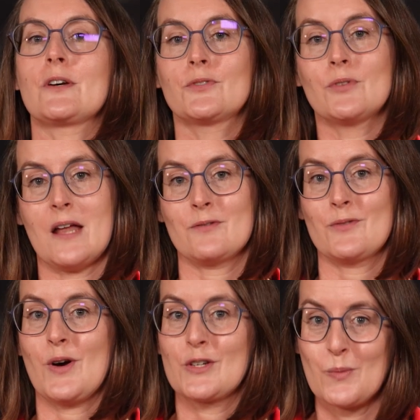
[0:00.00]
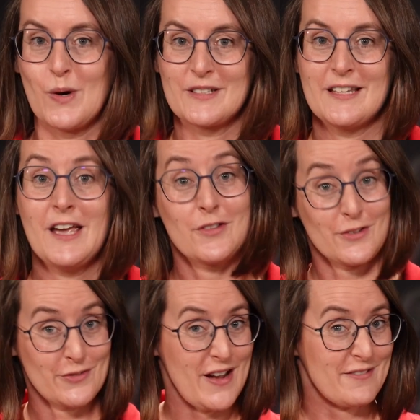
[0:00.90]
of 240 watts
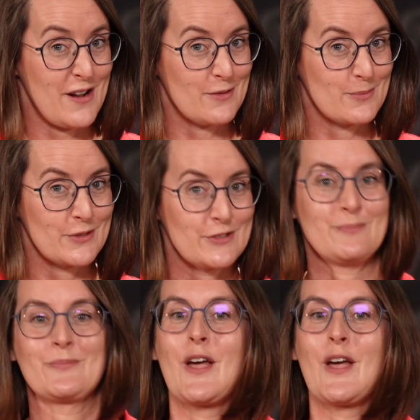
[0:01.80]
through five outputs.